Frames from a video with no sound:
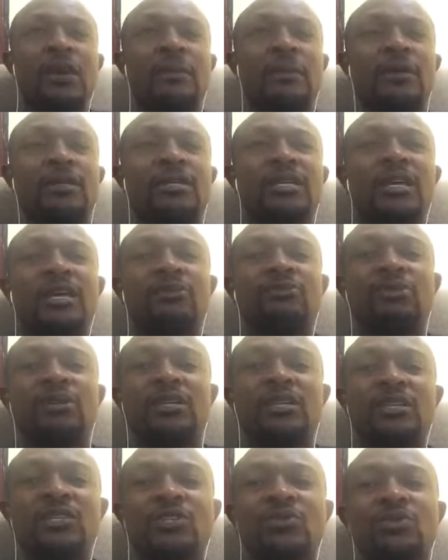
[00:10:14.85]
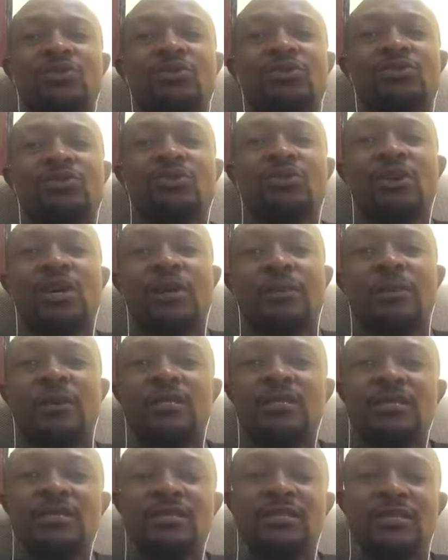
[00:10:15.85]
but then we need to grow
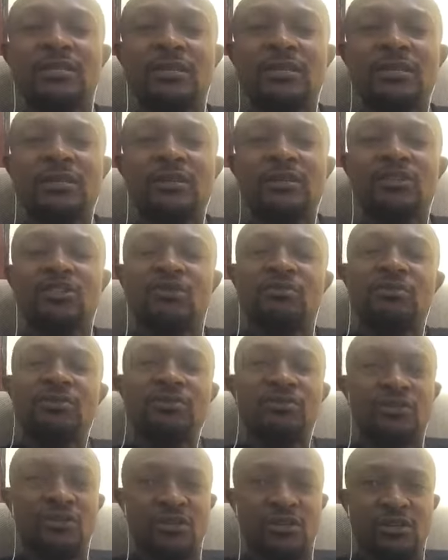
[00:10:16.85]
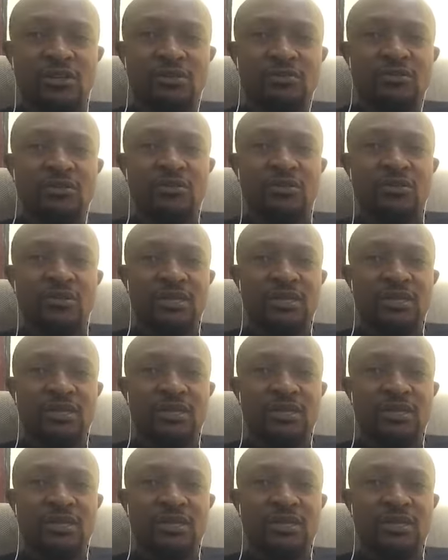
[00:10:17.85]
capacity to be vulnerable.